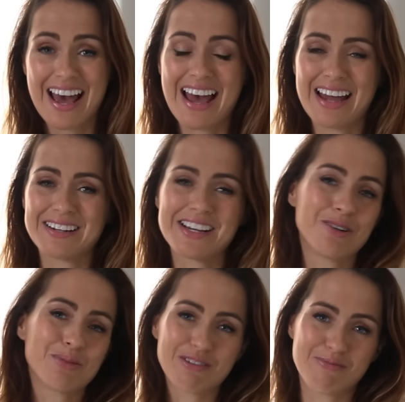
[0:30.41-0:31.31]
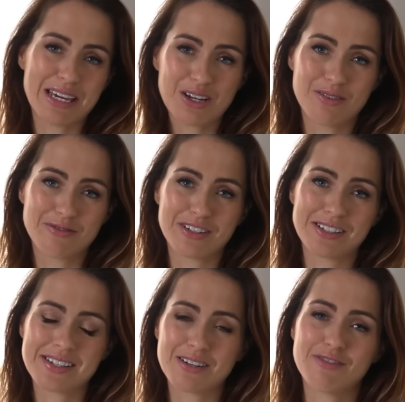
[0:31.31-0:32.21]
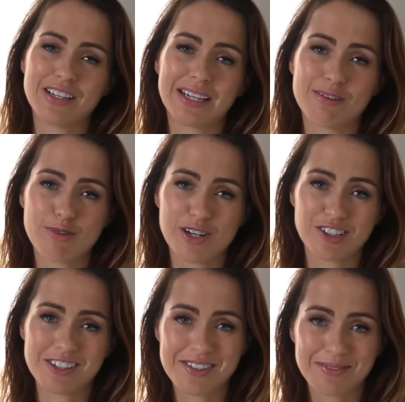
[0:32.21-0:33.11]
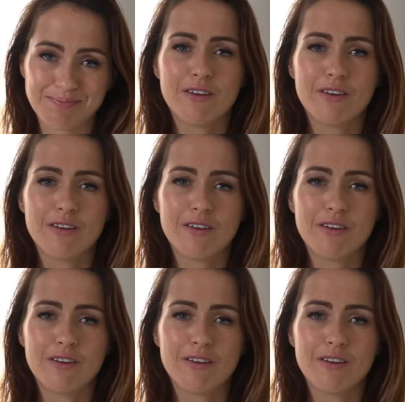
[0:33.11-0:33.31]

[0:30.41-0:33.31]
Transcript: and help give me confidence and a feeling of wellness.